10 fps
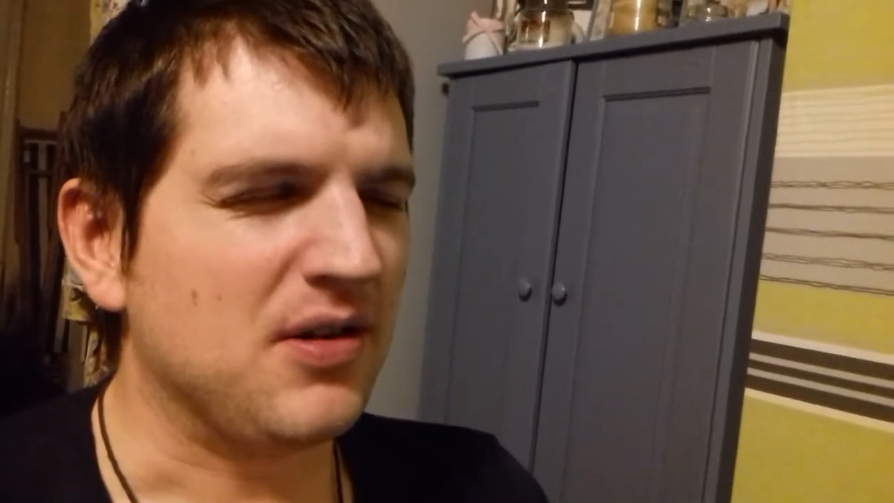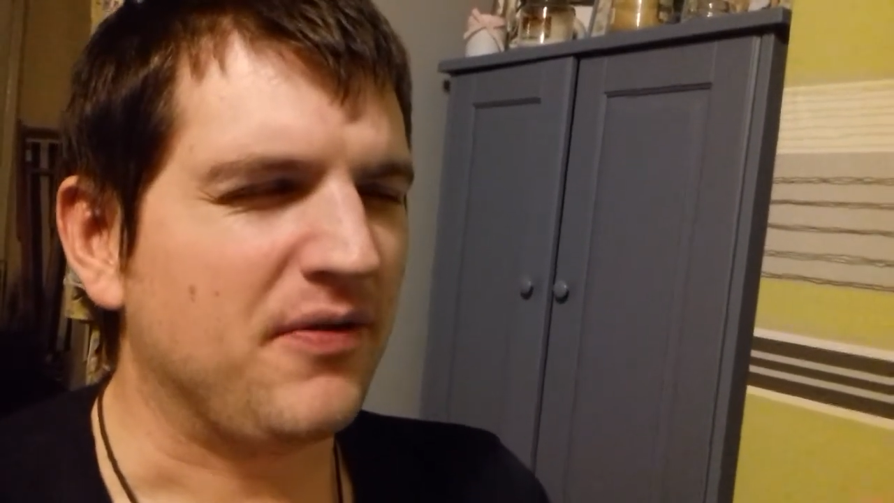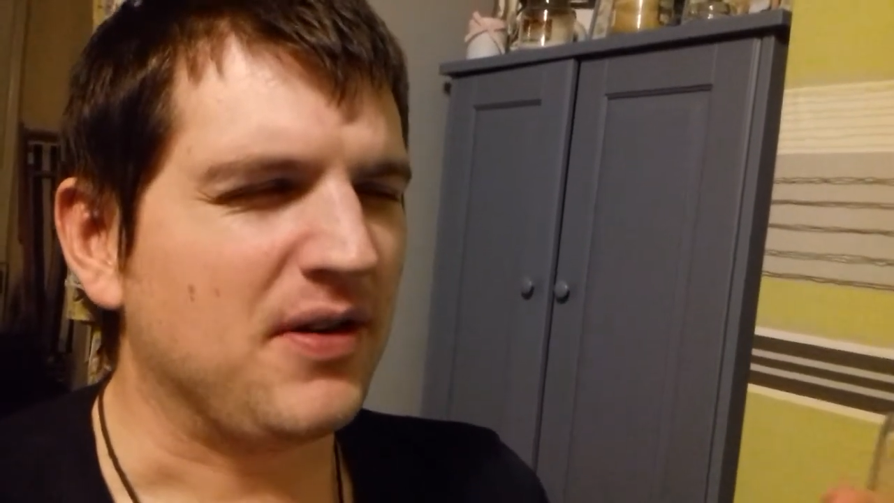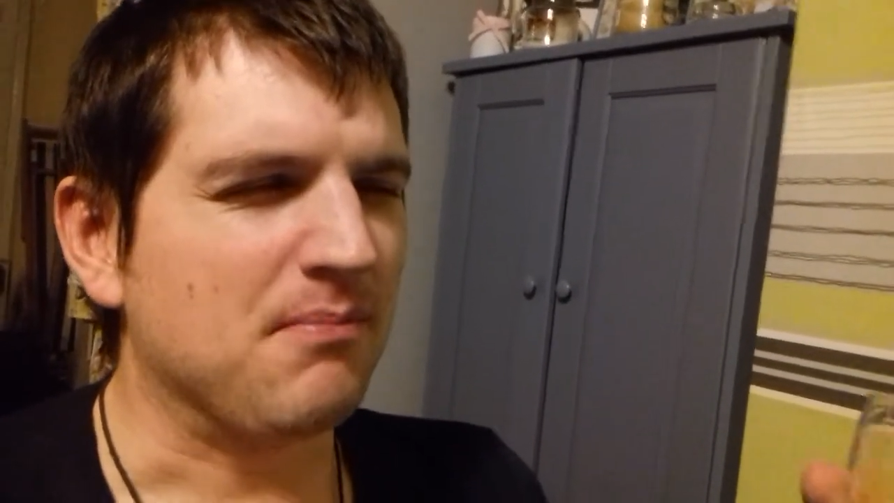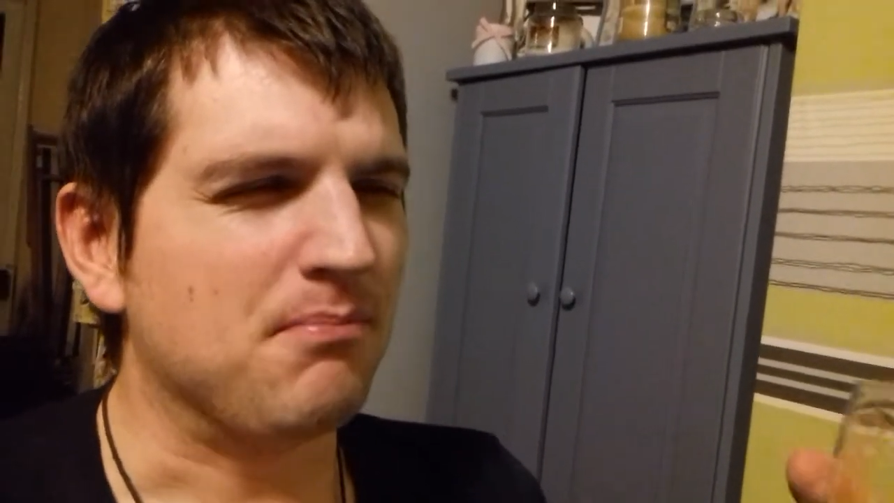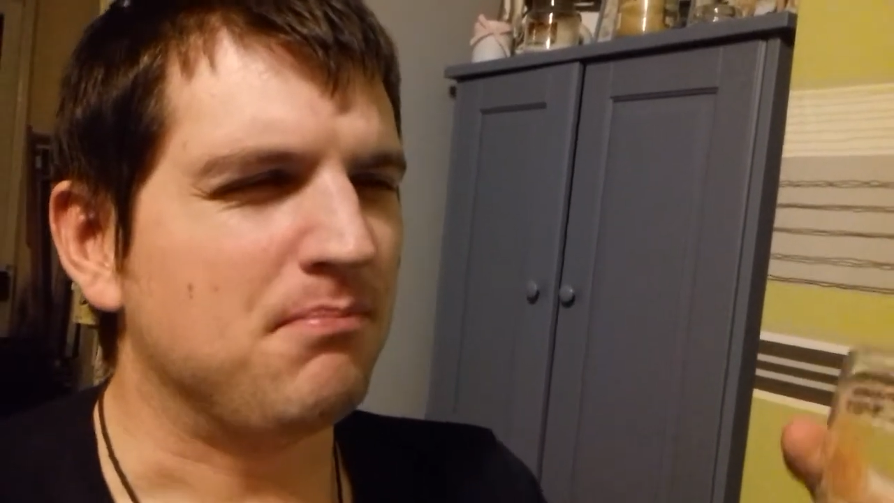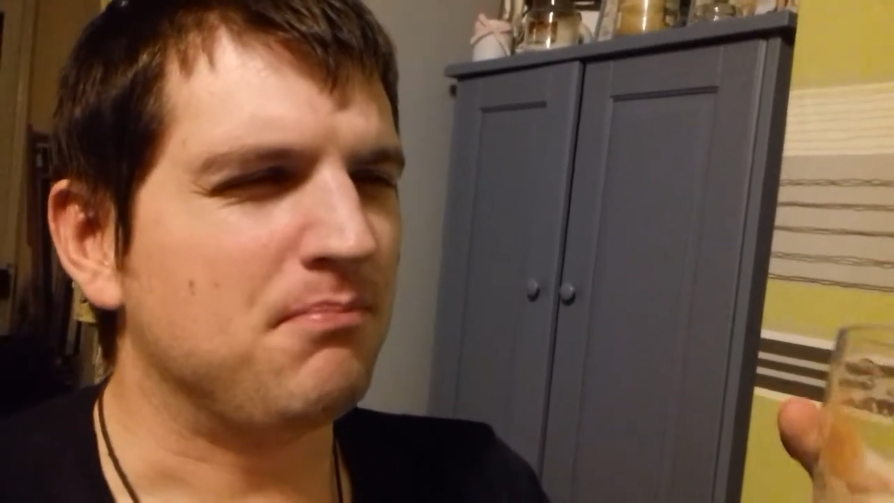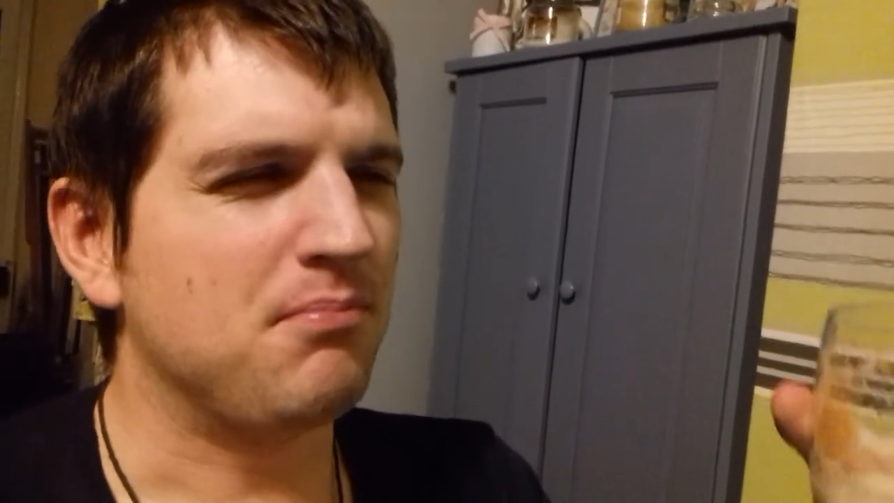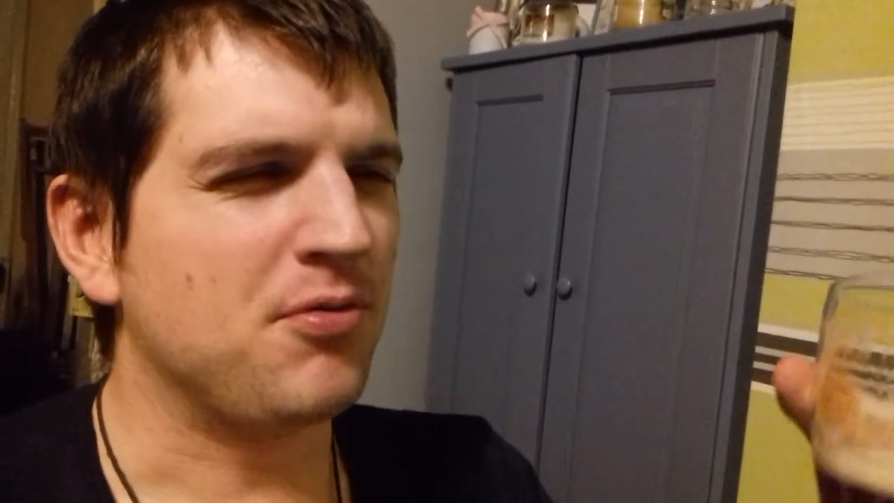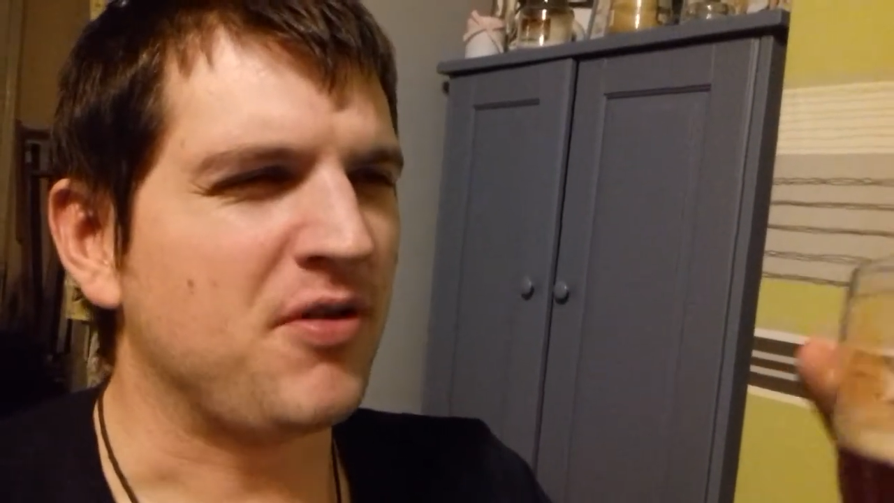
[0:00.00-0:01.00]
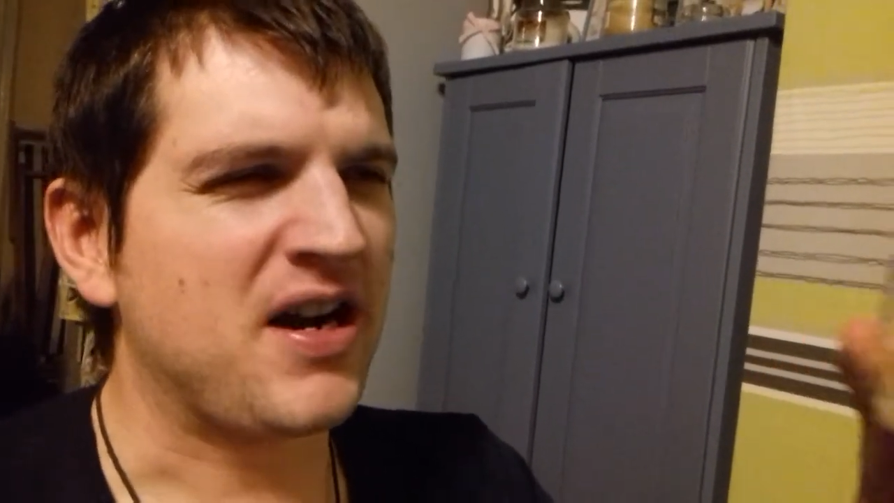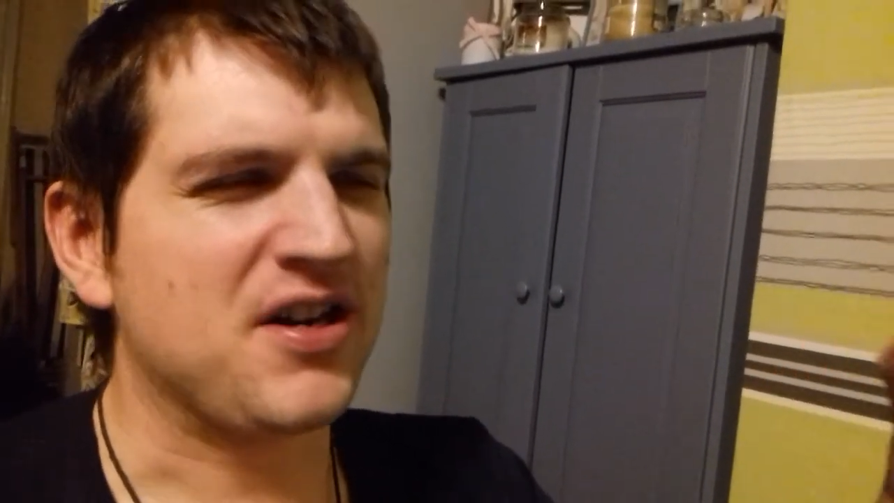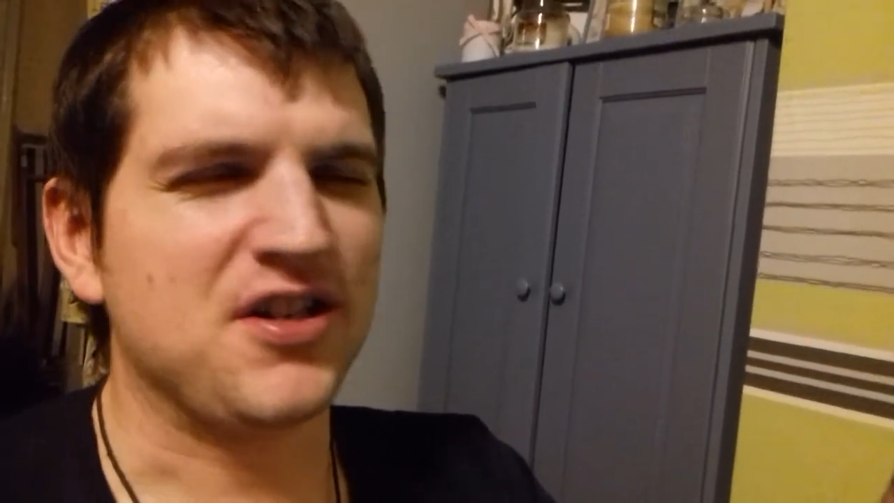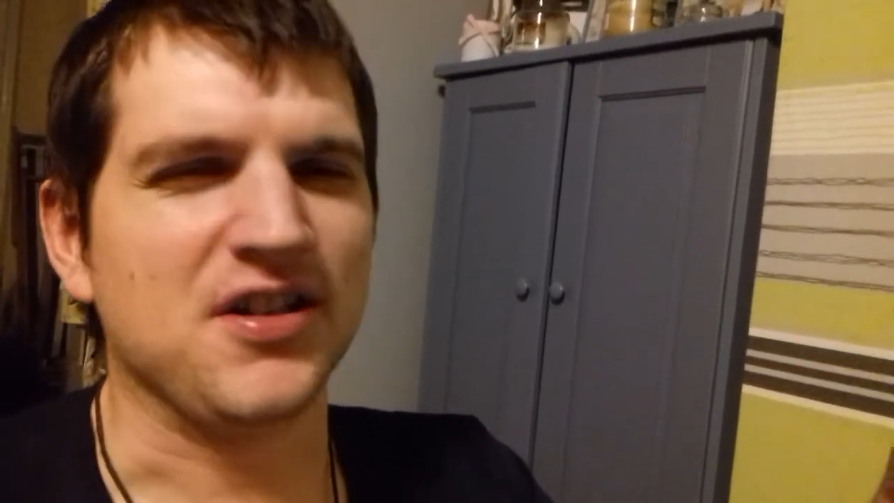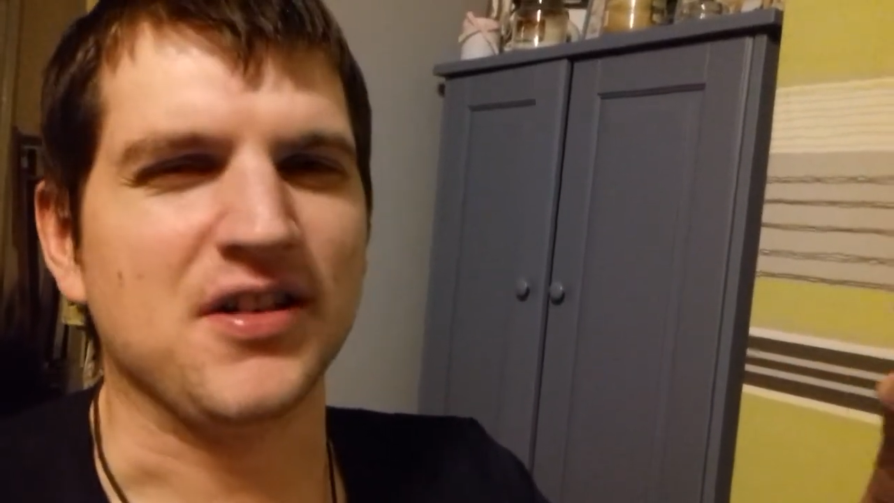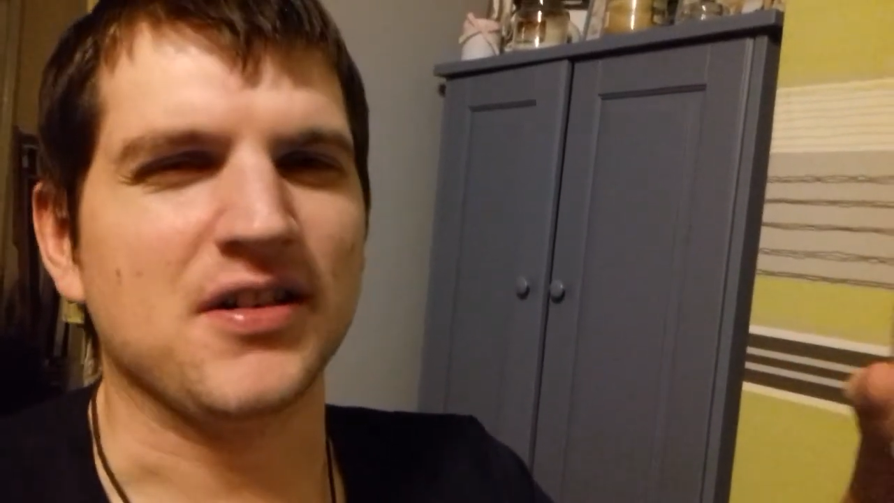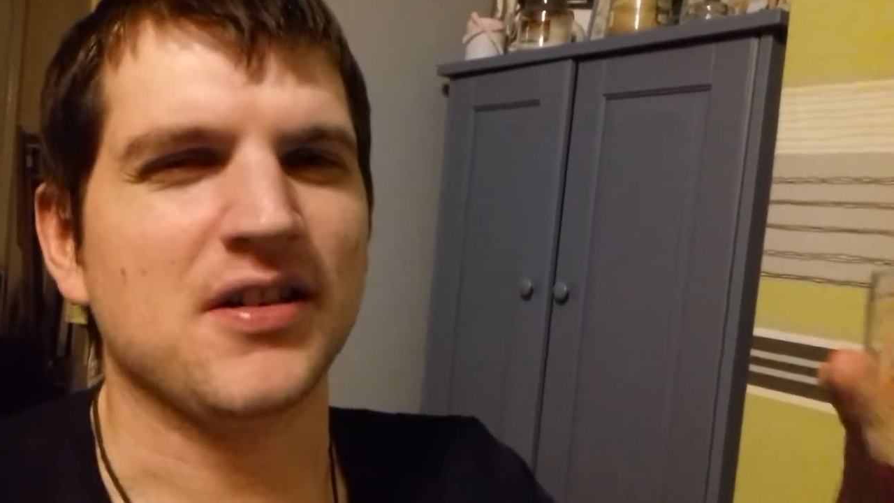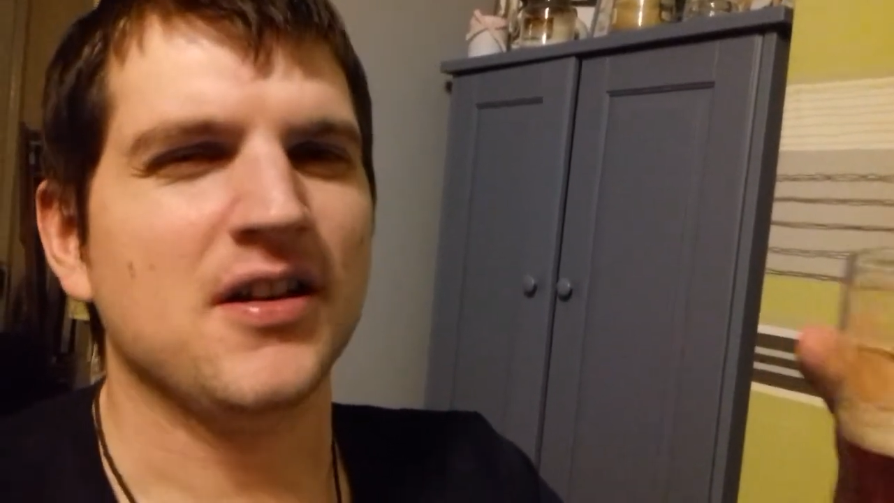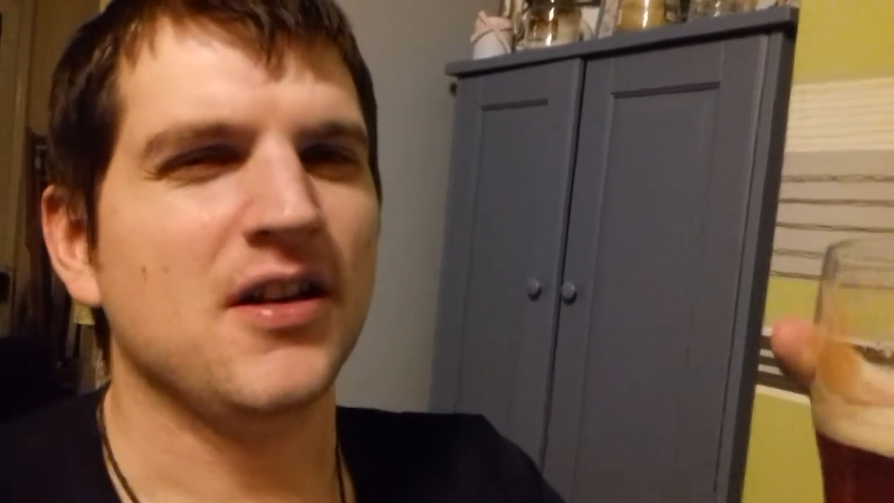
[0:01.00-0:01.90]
nothing brash and